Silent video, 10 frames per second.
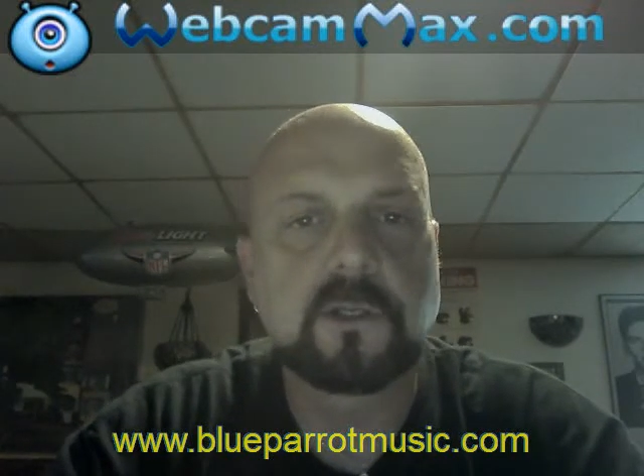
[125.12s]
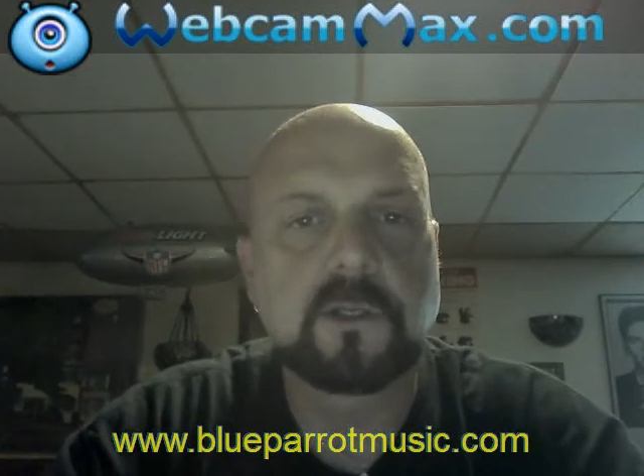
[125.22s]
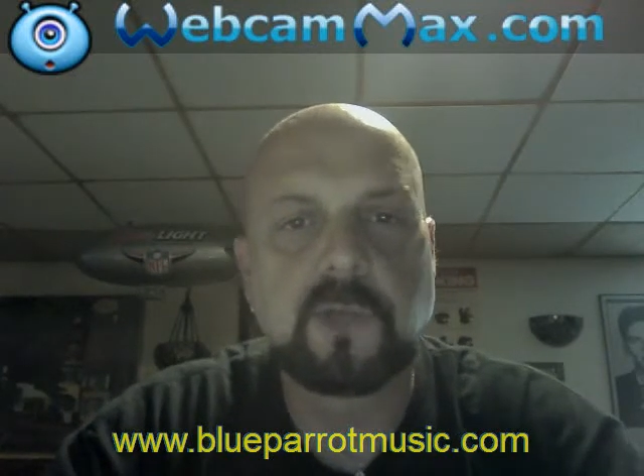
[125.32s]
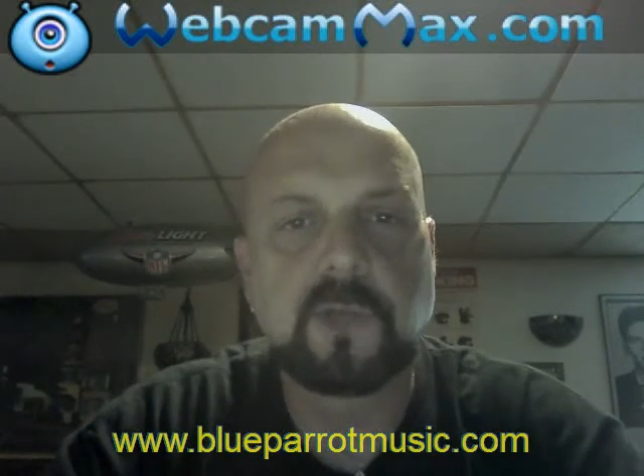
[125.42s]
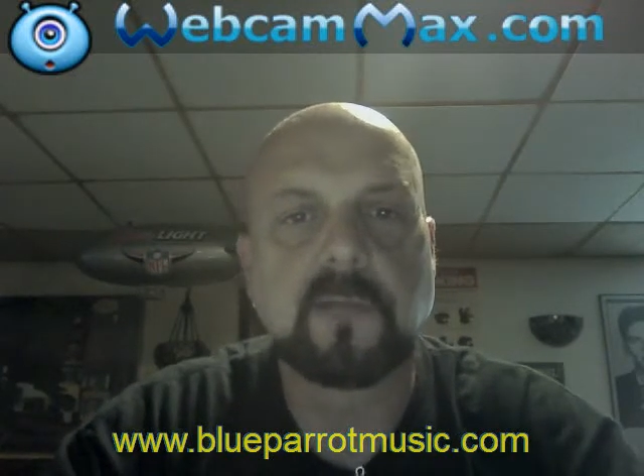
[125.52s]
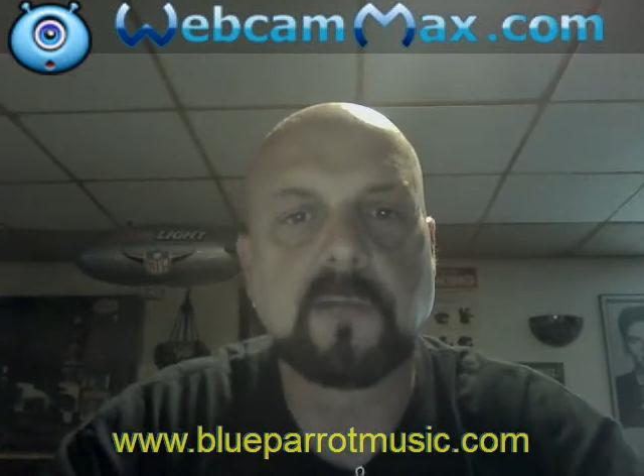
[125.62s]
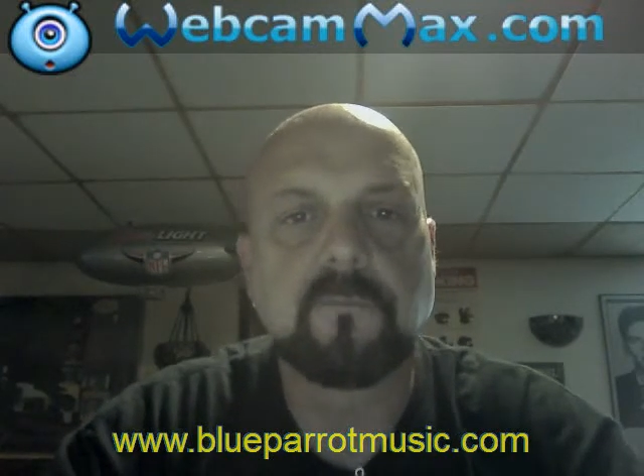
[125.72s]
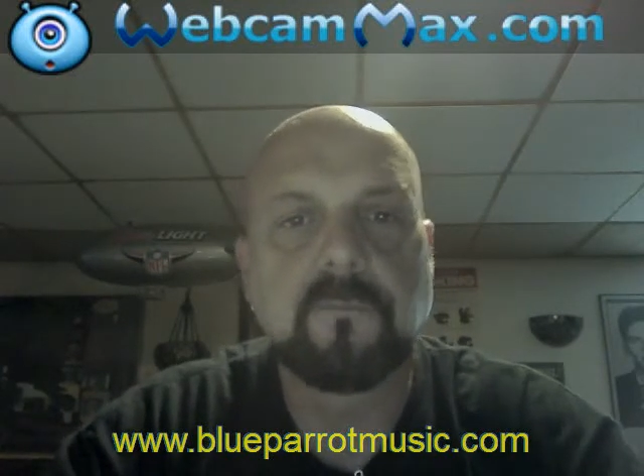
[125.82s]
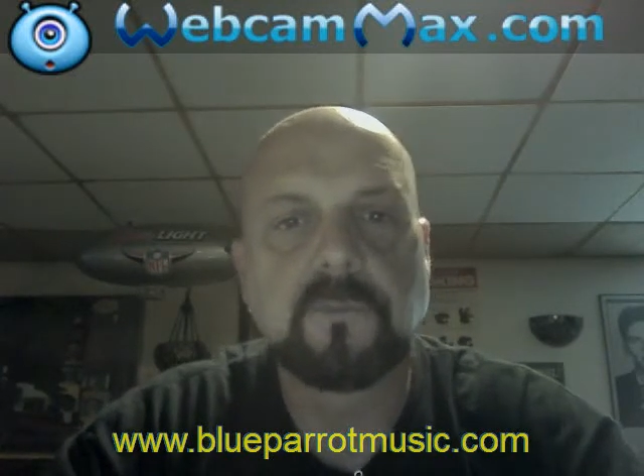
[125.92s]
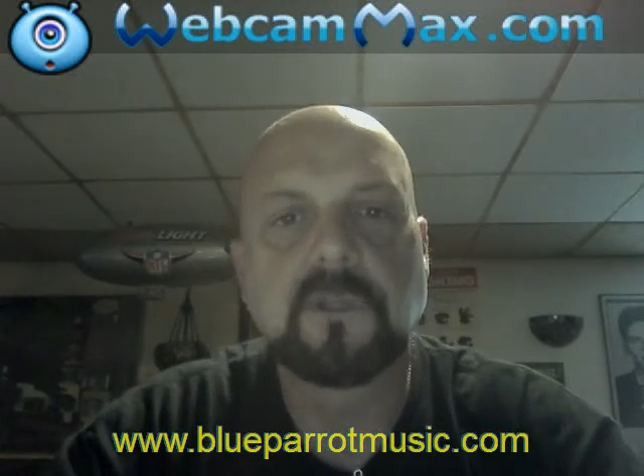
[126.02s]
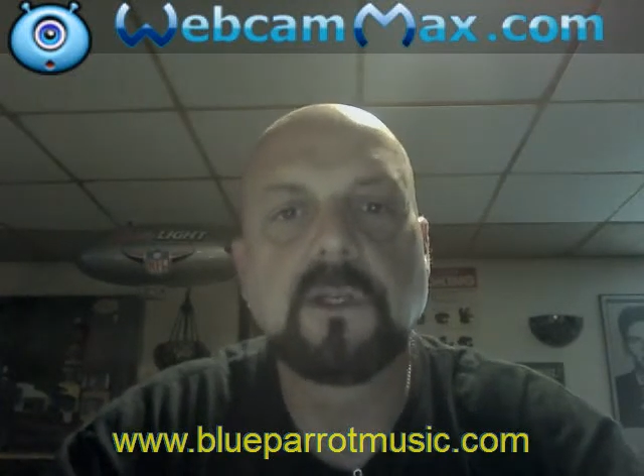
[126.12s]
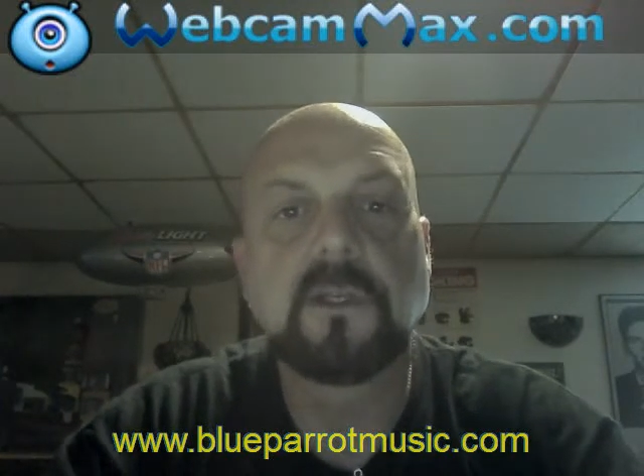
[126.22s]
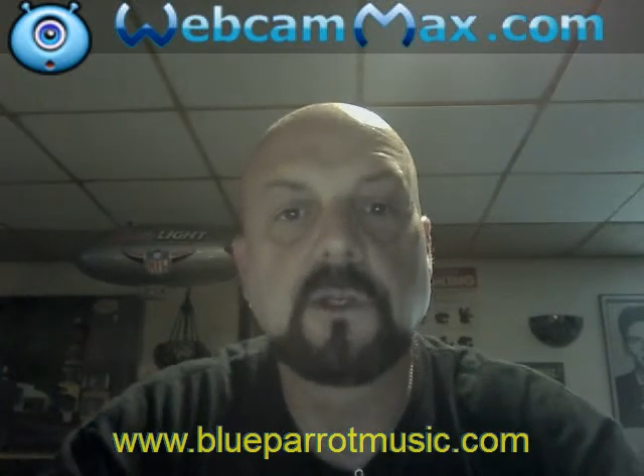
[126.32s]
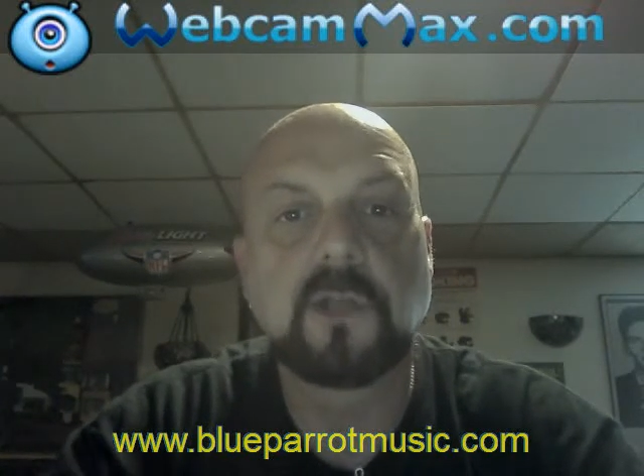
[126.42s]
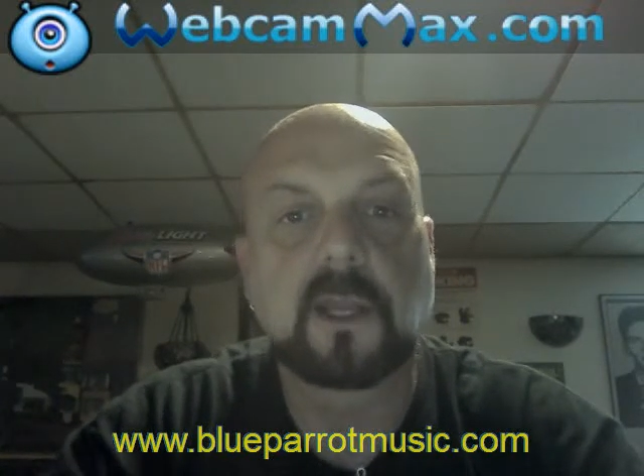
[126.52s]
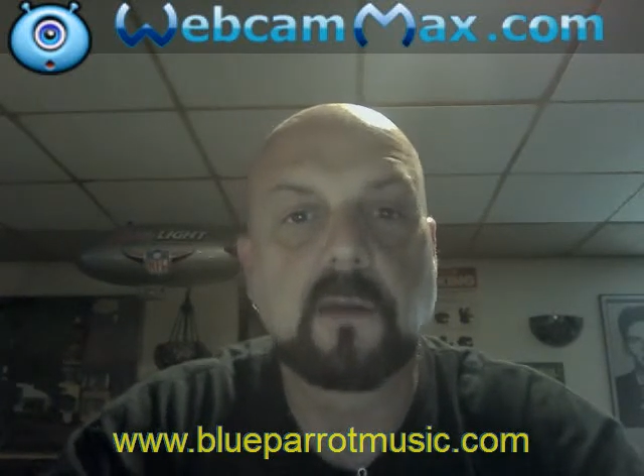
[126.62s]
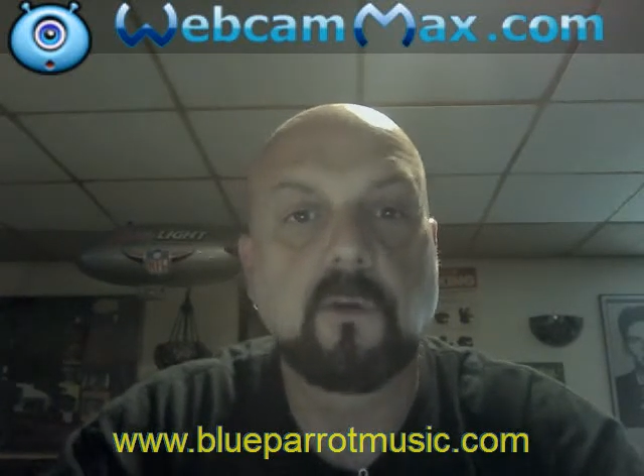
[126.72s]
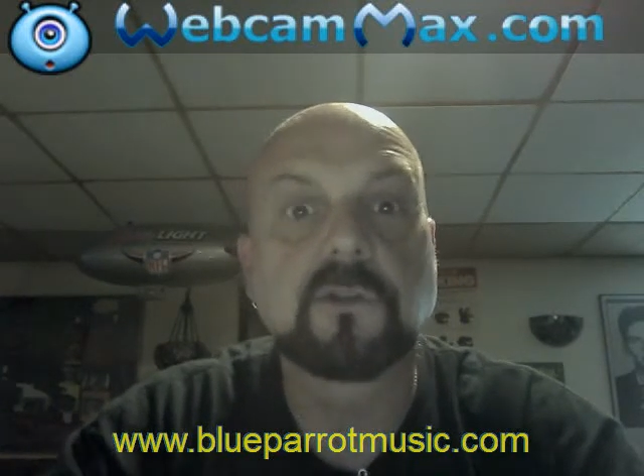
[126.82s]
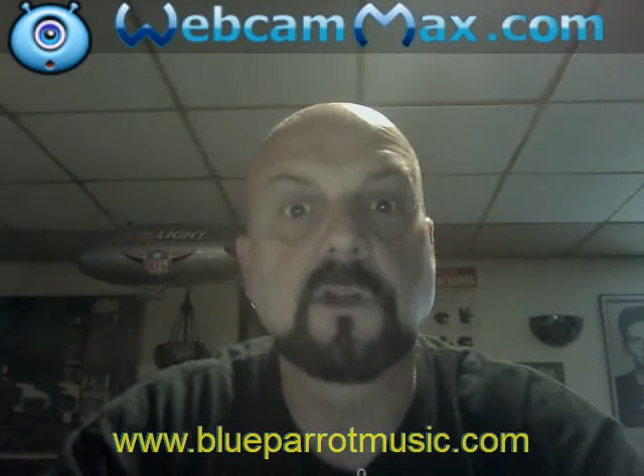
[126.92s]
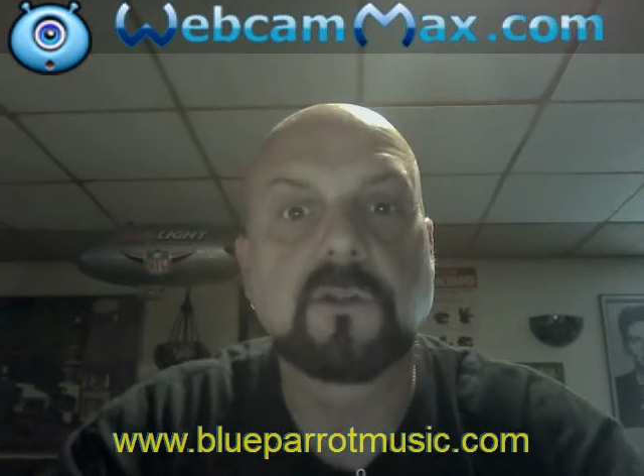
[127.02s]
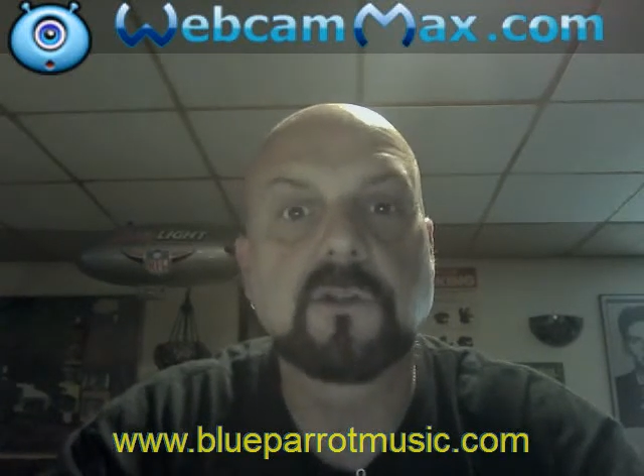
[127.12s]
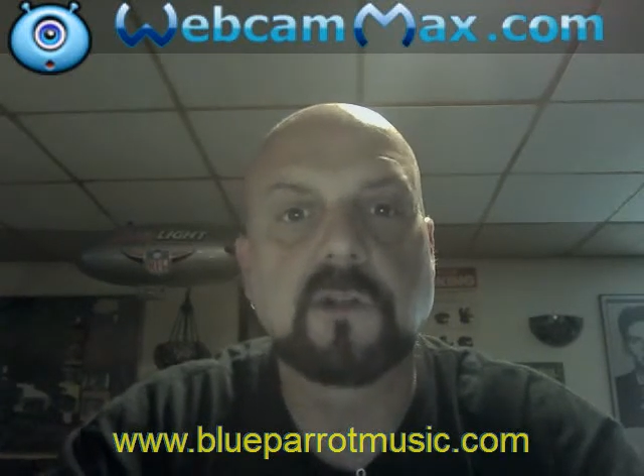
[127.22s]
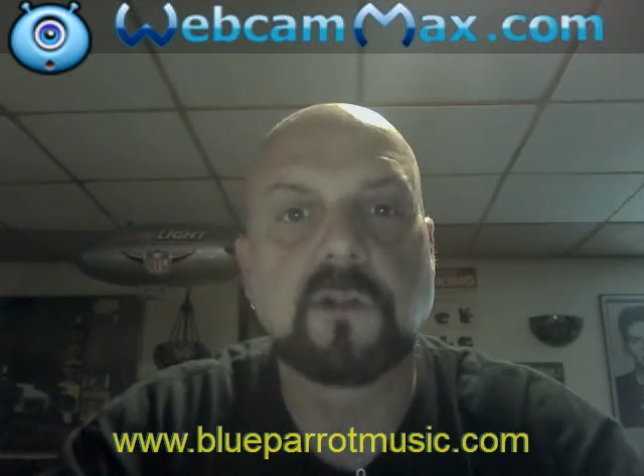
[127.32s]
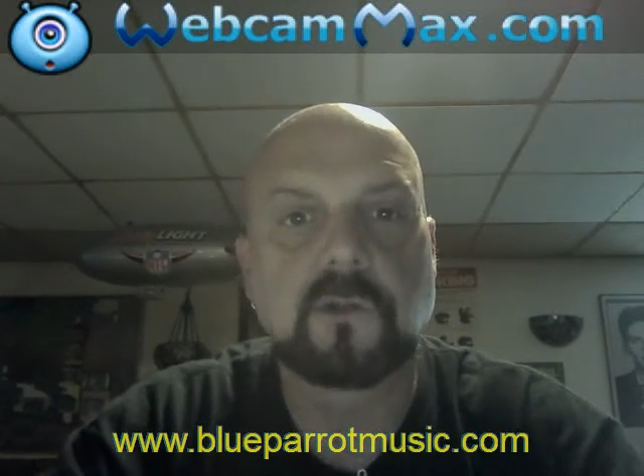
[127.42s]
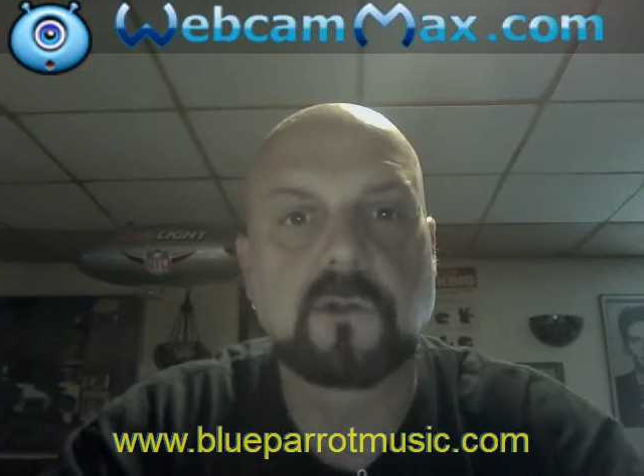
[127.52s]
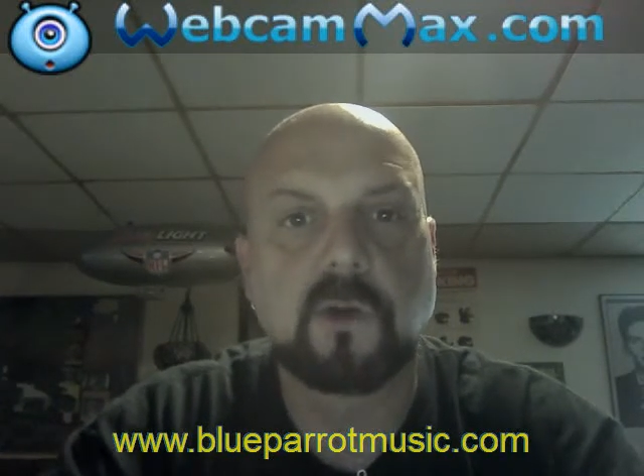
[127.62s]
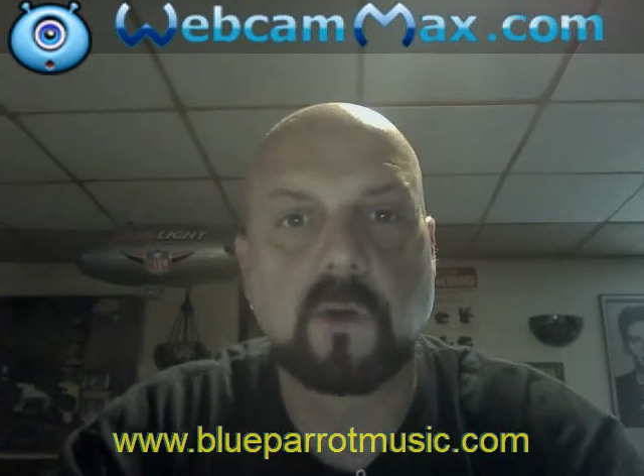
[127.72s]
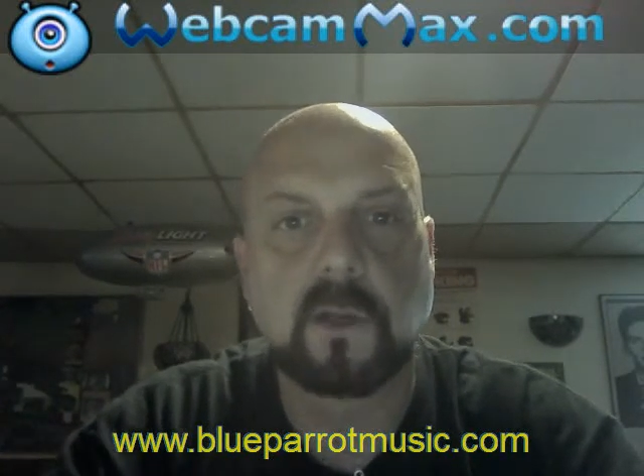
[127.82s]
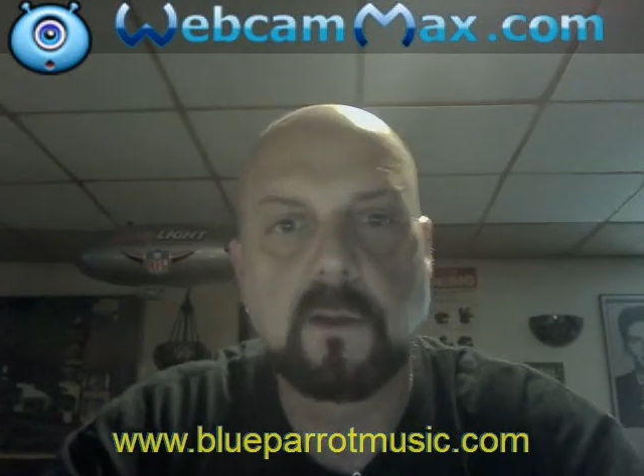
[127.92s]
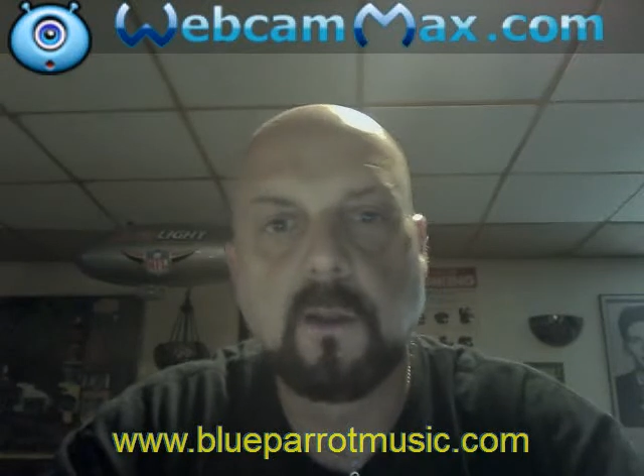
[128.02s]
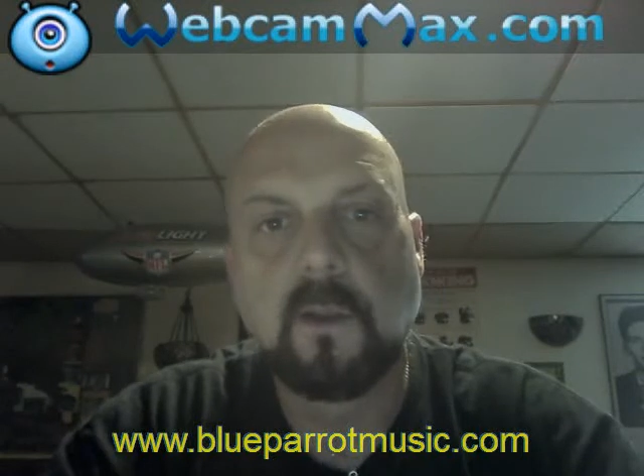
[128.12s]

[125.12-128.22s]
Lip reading: some chicken. She's eating the chicken, and all of a sudden she starts choking.